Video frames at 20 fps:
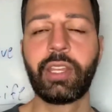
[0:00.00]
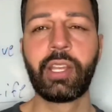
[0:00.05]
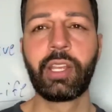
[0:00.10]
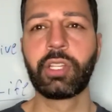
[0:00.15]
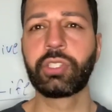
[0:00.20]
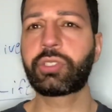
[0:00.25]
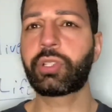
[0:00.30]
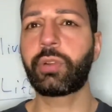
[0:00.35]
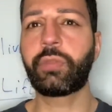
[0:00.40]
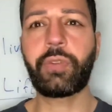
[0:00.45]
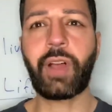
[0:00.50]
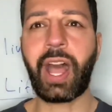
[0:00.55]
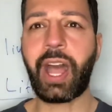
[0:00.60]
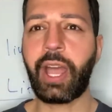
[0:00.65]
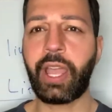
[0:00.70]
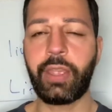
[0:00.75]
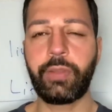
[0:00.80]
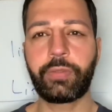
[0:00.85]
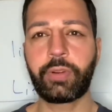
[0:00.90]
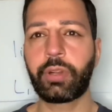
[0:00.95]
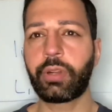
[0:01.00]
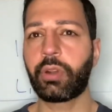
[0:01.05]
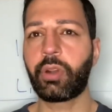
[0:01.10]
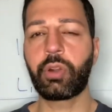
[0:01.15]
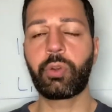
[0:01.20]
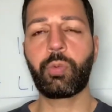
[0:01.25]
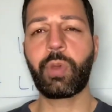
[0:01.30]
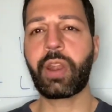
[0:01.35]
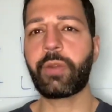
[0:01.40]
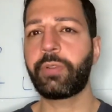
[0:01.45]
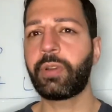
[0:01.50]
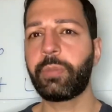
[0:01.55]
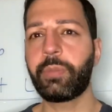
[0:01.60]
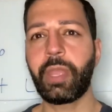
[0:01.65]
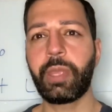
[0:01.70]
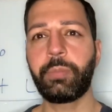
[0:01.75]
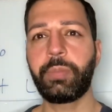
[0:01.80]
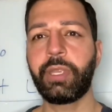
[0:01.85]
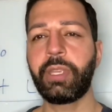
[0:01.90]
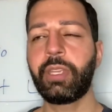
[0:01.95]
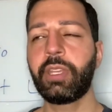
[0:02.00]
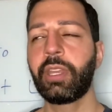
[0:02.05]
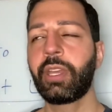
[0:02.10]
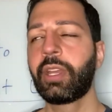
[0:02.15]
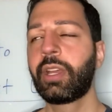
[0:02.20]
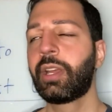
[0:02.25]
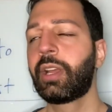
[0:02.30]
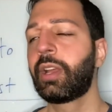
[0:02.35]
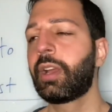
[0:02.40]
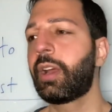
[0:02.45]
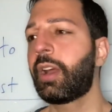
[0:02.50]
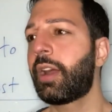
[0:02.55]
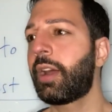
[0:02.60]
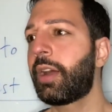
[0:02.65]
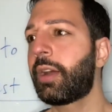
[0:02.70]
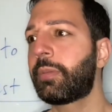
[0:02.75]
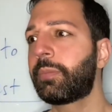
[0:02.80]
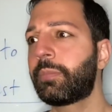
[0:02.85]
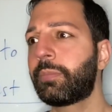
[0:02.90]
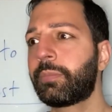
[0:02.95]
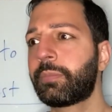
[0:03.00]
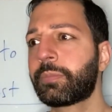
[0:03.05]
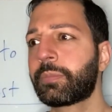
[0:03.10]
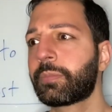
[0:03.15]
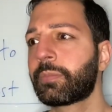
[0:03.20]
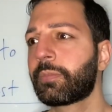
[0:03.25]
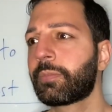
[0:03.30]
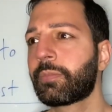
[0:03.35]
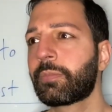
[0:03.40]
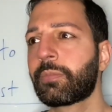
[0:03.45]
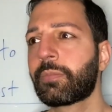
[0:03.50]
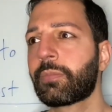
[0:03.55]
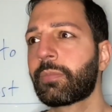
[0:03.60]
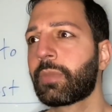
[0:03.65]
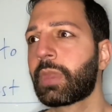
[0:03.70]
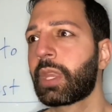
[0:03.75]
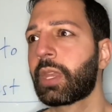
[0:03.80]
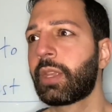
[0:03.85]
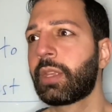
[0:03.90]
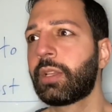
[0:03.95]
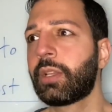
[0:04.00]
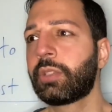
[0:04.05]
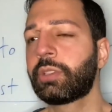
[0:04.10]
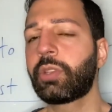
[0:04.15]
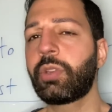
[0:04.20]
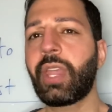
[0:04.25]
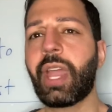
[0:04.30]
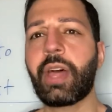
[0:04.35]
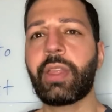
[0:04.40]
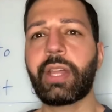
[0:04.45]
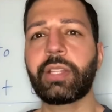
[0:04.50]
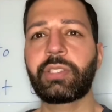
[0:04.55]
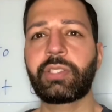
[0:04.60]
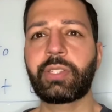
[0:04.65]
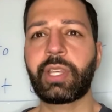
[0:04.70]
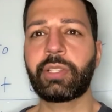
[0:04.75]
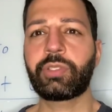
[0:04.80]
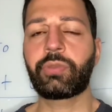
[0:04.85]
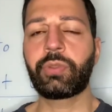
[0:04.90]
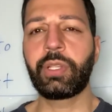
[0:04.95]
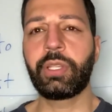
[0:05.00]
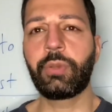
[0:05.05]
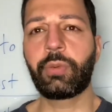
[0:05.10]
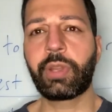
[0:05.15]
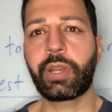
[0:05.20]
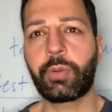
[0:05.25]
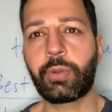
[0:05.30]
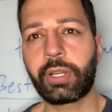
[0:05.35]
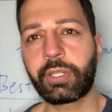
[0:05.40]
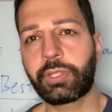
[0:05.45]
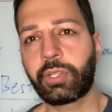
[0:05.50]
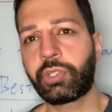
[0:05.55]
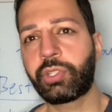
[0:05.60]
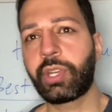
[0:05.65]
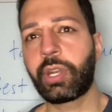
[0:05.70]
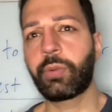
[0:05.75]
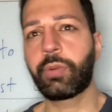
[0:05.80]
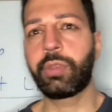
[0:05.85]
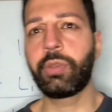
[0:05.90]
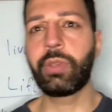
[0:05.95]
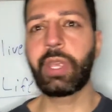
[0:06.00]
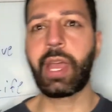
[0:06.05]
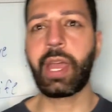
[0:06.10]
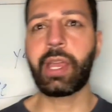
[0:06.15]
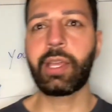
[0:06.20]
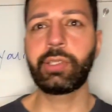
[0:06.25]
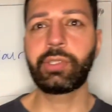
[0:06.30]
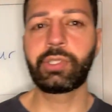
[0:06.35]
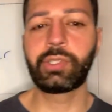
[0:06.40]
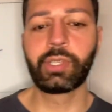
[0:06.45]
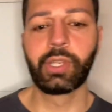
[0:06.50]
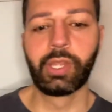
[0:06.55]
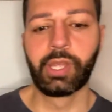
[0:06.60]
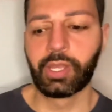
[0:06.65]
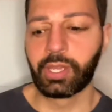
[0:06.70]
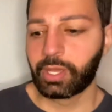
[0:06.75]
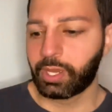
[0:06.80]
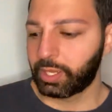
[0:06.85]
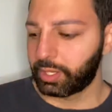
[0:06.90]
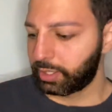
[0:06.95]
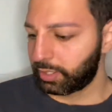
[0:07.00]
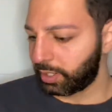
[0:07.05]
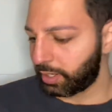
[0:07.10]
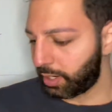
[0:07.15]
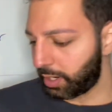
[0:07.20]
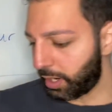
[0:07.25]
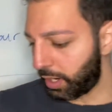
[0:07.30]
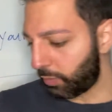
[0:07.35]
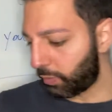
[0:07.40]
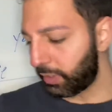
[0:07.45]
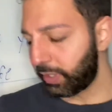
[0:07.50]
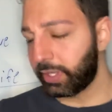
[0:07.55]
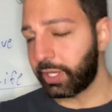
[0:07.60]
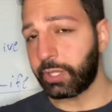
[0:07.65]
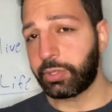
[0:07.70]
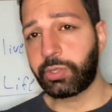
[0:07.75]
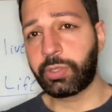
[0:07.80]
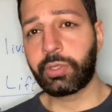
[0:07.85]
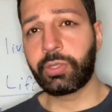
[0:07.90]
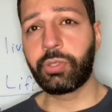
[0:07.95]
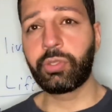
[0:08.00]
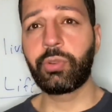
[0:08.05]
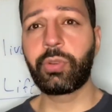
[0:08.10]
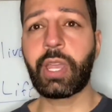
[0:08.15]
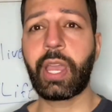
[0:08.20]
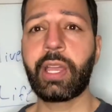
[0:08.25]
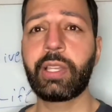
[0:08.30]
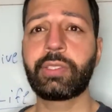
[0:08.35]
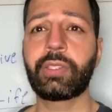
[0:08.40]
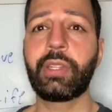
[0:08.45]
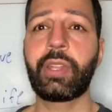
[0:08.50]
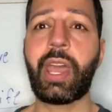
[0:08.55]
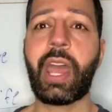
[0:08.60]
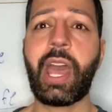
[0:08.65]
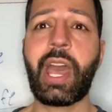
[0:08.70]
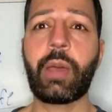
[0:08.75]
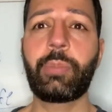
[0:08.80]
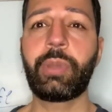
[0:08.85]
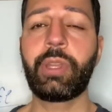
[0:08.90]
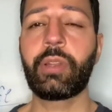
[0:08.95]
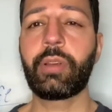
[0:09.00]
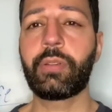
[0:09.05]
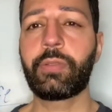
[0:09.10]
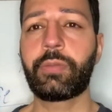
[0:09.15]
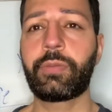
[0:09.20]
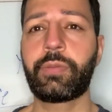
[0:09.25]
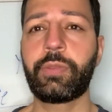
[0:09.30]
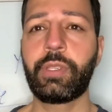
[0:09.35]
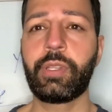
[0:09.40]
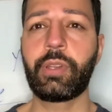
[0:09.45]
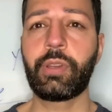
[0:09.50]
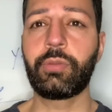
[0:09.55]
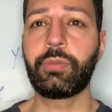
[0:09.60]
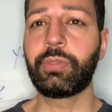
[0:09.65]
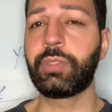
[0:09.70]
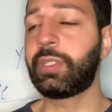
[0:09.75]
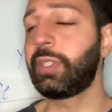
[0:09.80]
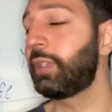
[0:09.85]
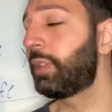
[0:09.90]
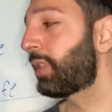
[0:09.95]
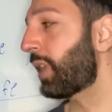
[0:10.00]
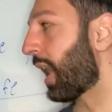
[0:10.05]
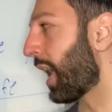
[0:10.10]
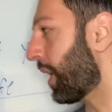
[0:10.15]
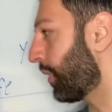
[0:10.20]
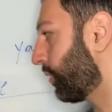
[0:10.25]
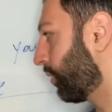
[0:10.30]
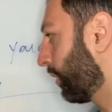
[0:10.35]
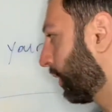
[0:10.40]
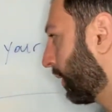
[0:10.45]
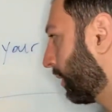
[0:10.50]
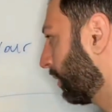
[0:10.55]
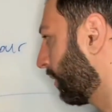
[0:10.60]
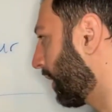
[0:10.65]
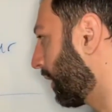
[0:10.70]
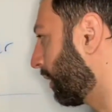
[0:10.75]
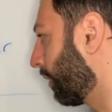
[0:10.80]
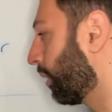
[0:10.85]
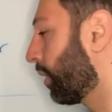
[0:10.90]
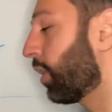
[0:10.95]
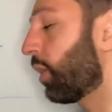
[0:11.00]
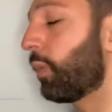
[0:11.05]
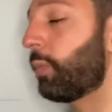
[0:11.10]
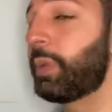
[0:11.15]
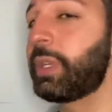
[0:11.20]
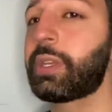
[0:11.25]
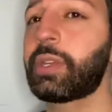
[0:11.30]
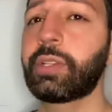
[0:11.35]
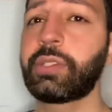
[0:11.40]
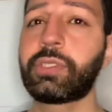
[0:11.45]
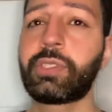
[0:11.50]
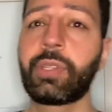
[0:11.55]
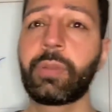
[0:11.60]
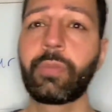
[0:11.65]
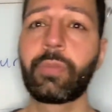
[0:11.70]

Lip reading: survive, or whatever it may be. So yeah, that's really what I wanted to share with you guys. I want to get you guys in the habit of, detaching and letting go, because